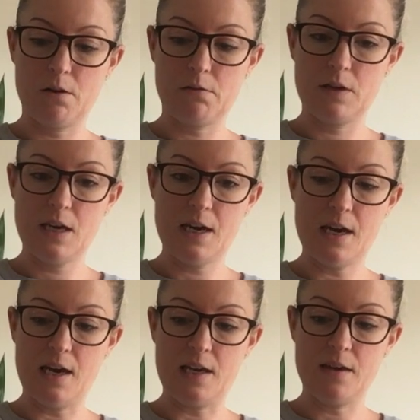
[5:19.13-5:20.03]

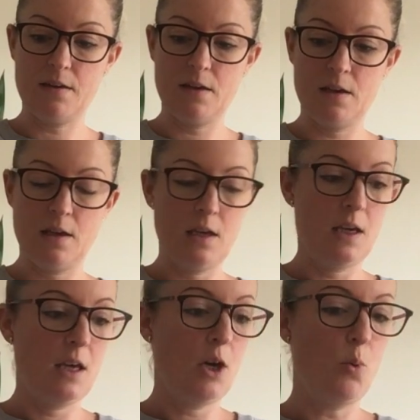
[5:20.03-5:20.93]
Okay.
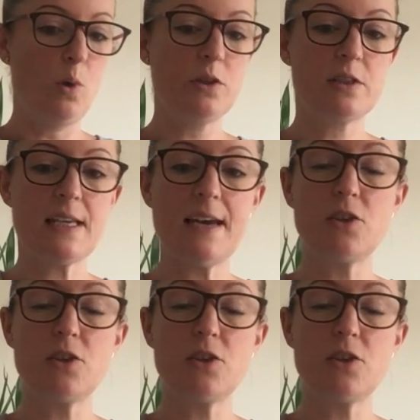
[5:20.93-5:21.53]
Once they